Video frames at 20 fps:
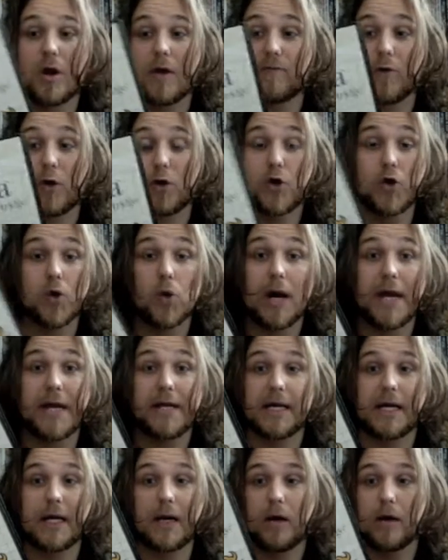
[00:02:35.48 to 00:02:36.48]
Got no
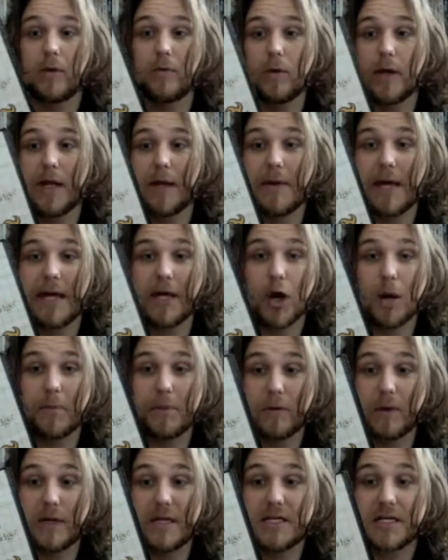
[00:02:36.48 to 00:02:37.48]
idea where my
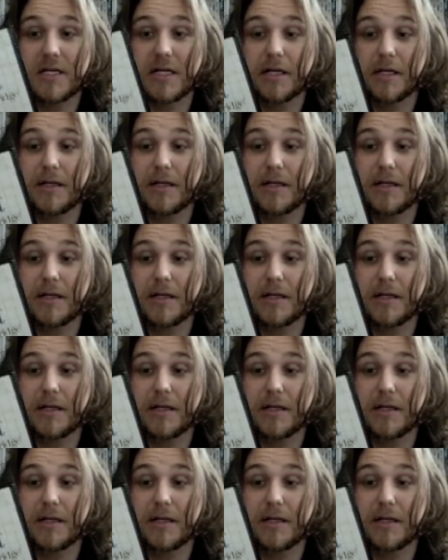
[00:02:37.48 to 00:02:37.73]
copy went.